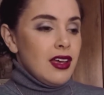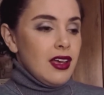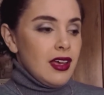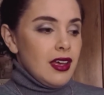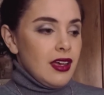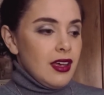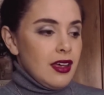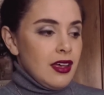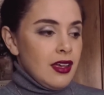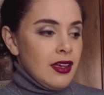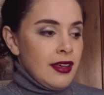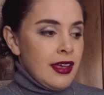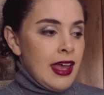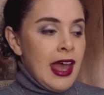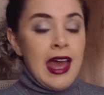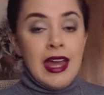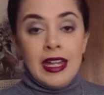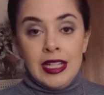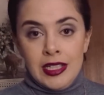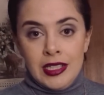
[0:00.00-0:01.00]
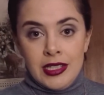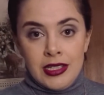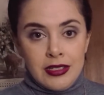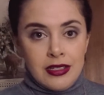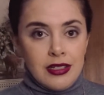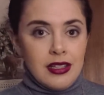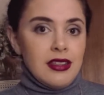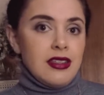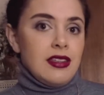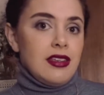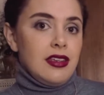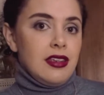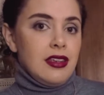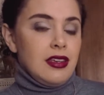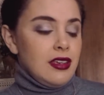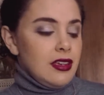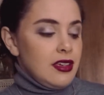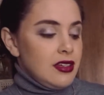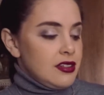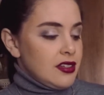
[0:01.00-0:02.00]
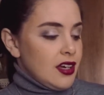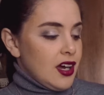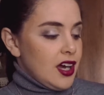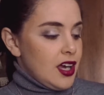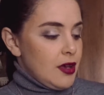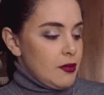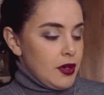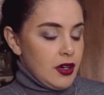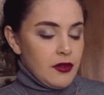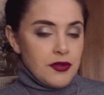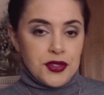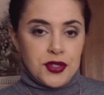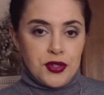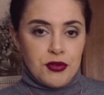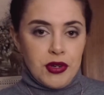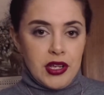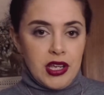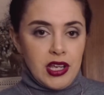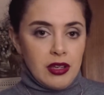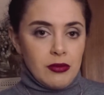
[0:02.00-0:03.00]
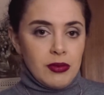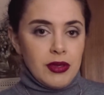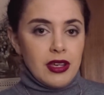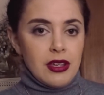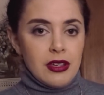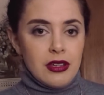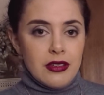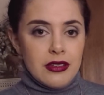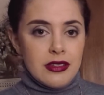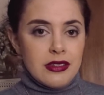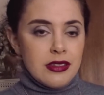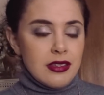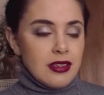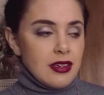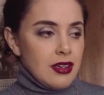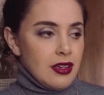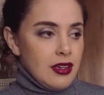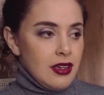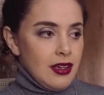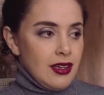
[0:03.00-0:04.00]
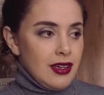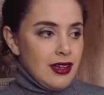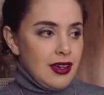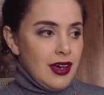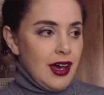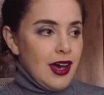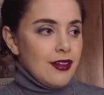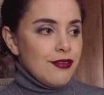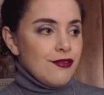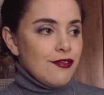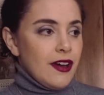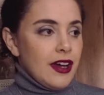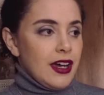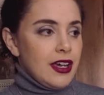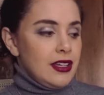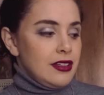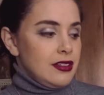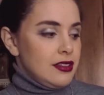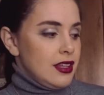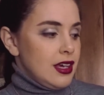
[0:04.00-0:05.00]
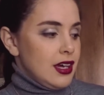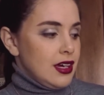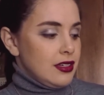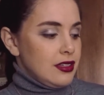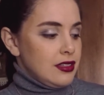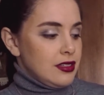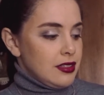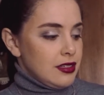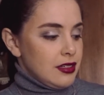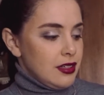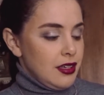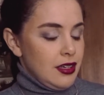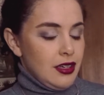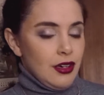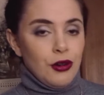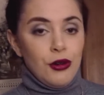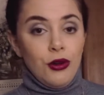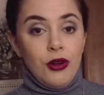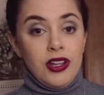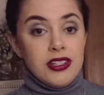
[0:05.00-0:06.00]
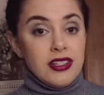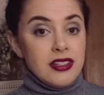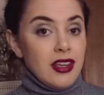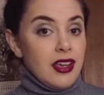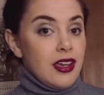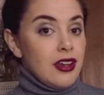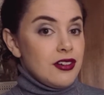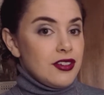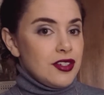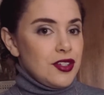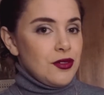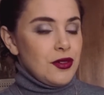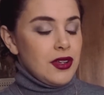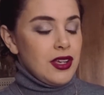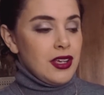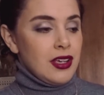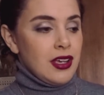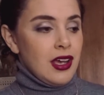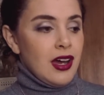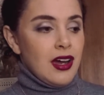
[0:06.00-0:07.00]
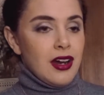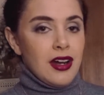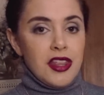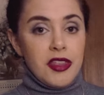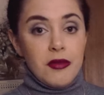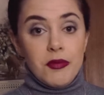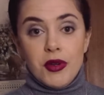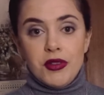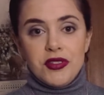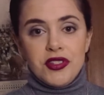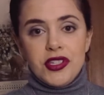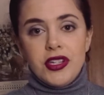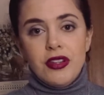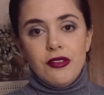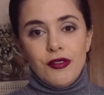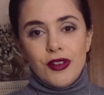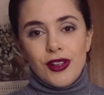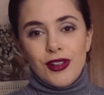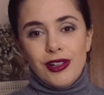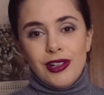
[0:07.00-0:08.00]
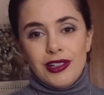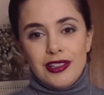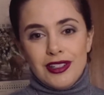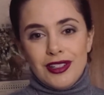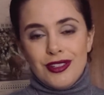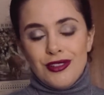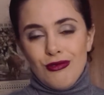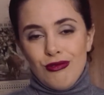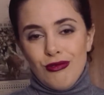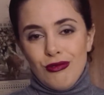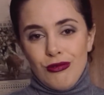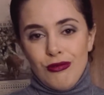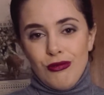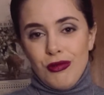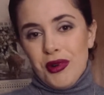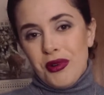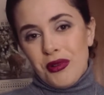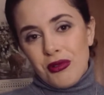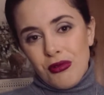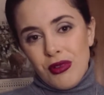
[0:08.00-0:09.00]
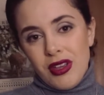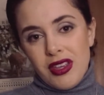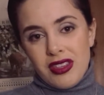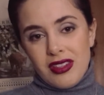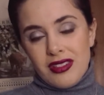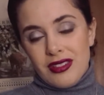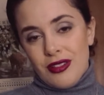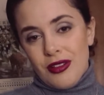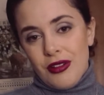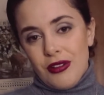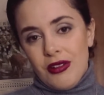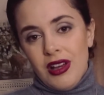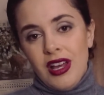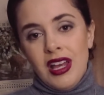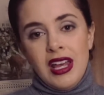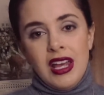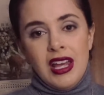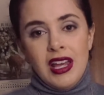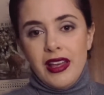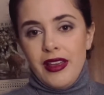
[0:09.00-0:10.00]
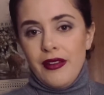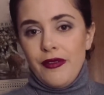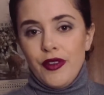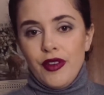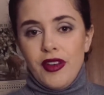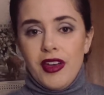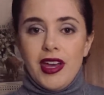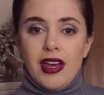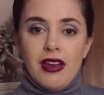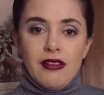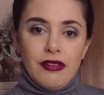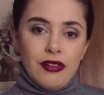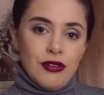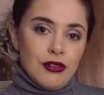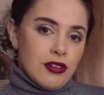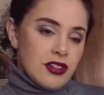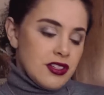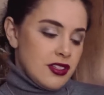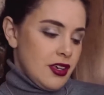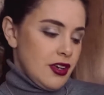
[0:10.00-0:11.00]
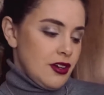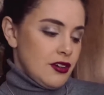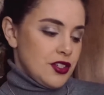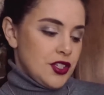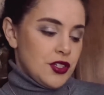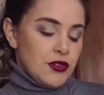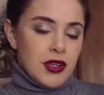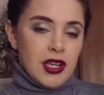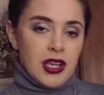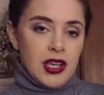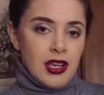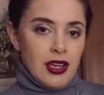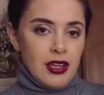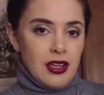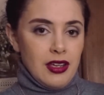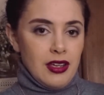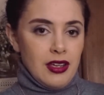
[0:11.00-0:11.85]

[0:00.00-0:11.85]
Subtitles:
And the type of string, because I find that horsehair string are the most difficult to work with. So if you have horsehair string